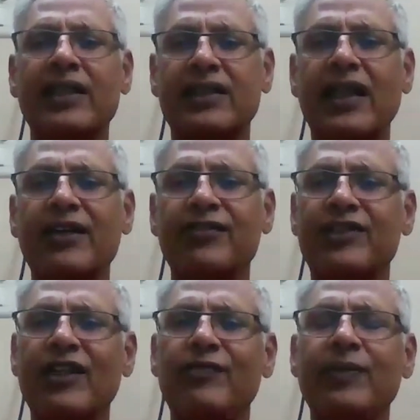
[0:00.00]
Just have
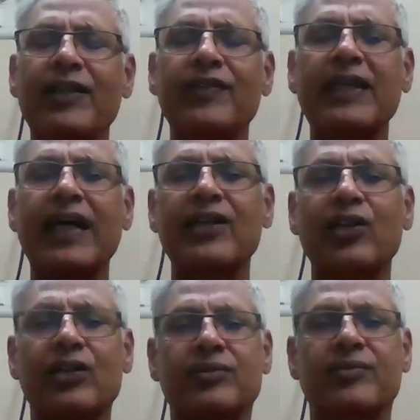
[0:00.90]
self-belief and carry
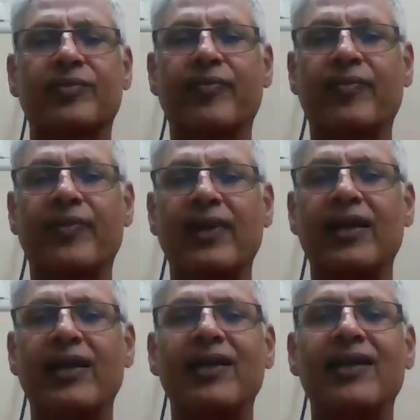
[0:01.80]
on.
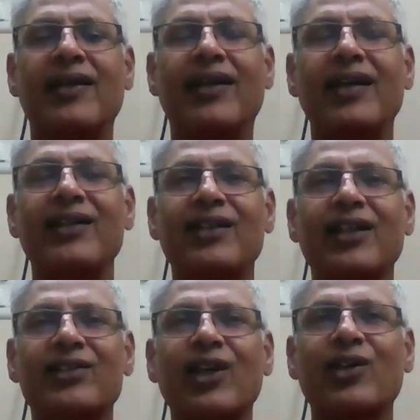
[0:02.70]
I
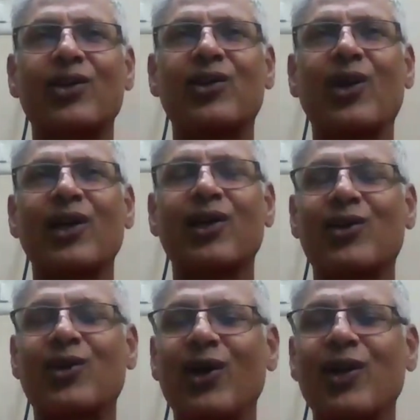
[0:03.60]
just got a
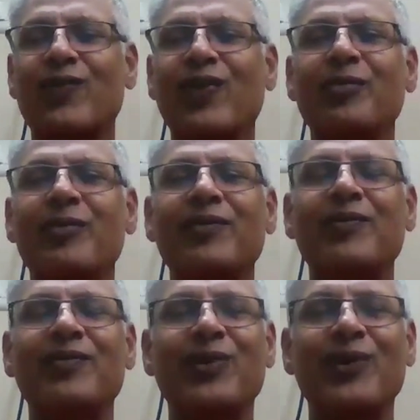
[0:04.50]
call from
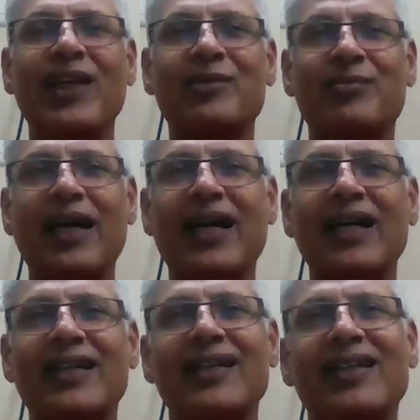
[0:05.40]
him a few days
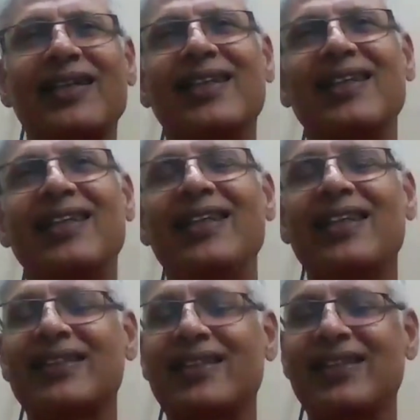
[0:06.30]
back.
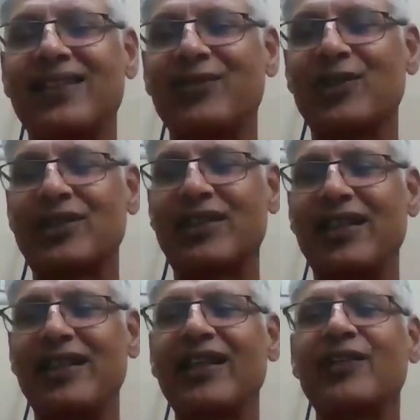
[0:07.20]
He was
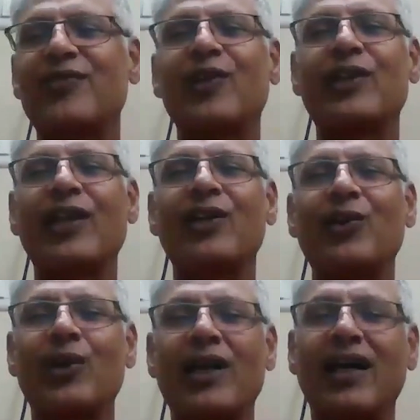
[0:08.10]
cleared for
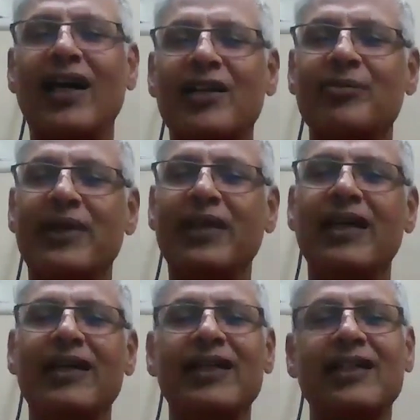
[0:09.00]
Territorial
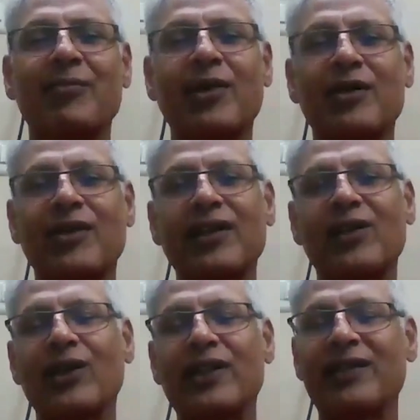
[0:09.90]
Army and he is #1
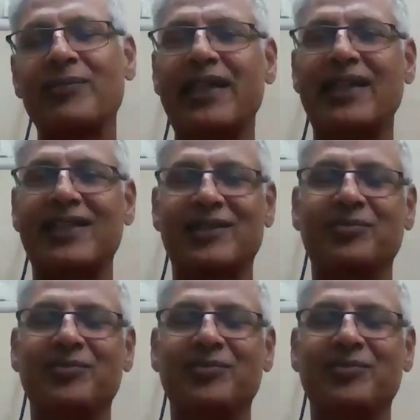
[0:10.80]
in All India Merit.